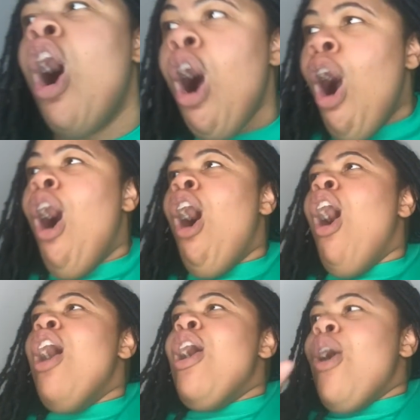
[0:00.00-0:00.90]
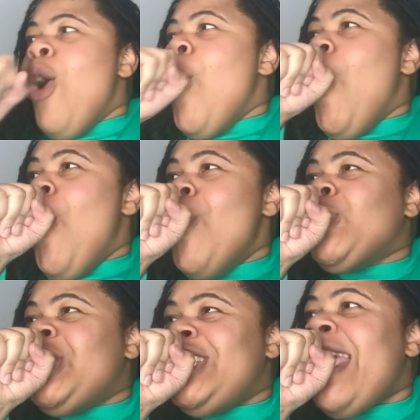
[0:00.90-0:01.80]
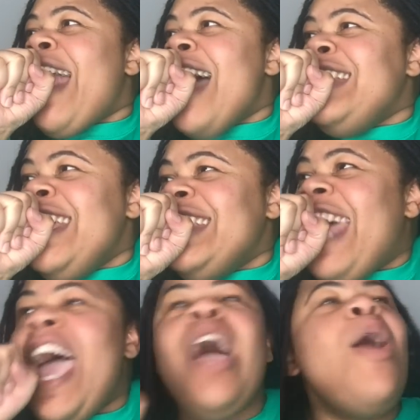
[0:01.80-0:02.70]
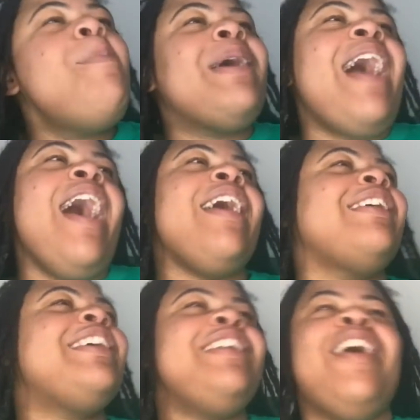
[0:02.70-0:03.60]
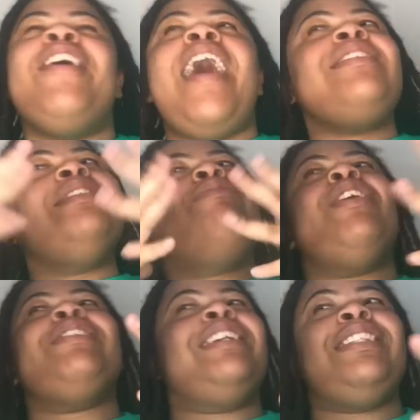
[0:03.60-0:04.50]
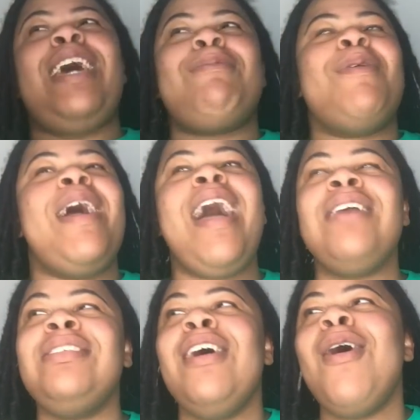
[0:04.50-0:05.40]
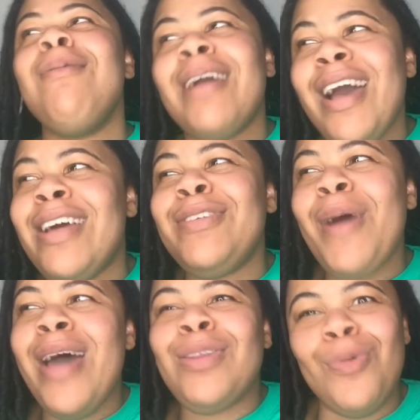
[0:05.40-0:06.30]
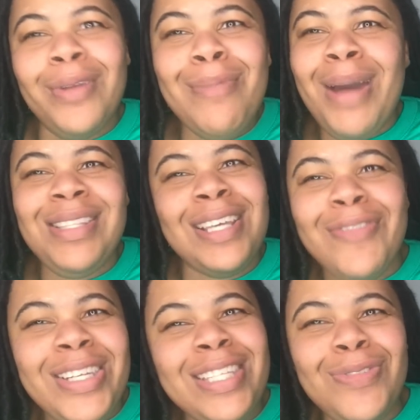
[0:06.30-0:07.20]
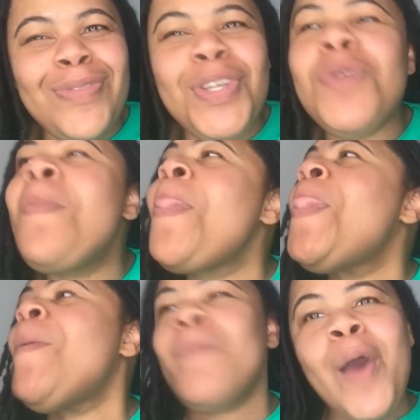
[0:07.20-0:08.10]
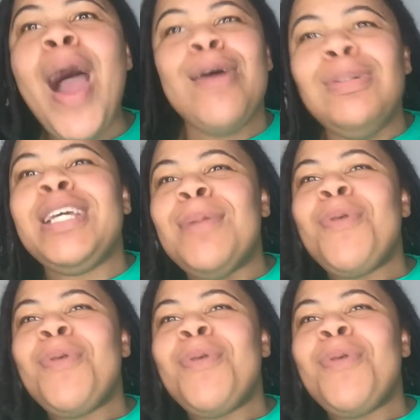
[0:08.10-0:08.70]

oh shit, I did that. Oh my God. You know, I just felt some type of way. I said, oh my God, do I have to read myself in this review? Probably.